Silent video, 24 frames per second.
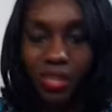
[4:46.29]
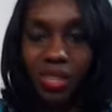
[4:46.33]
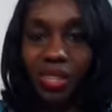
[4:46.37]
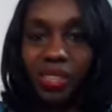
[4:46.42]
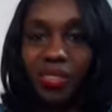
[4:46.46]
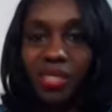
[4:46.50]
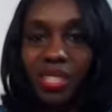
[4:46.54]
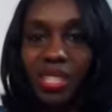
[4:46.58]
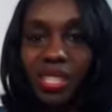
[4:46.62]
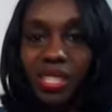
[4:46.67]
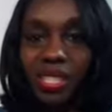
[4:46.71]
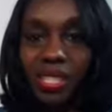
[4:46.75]
don't
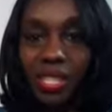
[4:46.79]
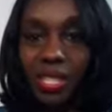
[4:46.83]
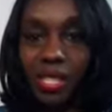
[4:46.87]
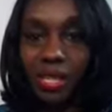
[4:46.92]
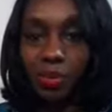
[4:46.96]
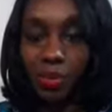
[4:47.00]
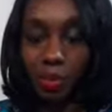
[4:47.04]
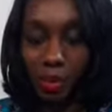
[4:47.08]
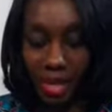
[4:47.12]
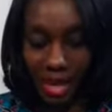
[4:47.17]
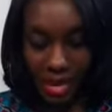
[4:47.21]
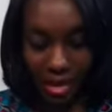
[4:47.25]
even need a
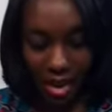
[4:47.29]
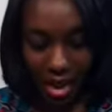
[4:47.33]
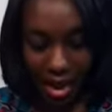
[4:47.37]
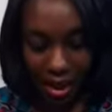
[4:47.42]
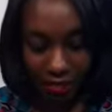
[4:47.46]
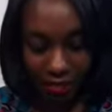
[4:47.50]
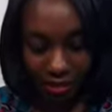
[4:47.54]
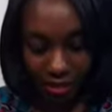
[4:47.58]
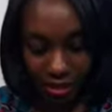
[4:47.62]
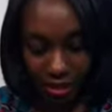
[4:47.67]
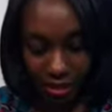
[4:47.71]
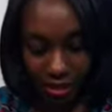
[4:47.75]
teaspoon, like
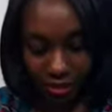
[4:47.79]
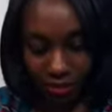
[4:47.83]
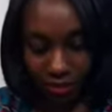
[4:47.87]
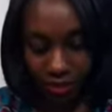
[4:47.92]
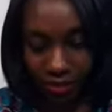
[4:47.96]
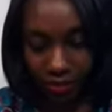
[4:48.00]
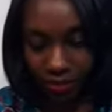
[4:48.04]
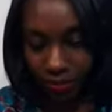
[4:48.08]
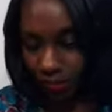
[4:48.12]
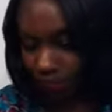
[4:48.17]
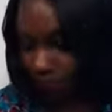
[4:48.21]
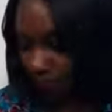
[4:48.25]
half a teaspoon.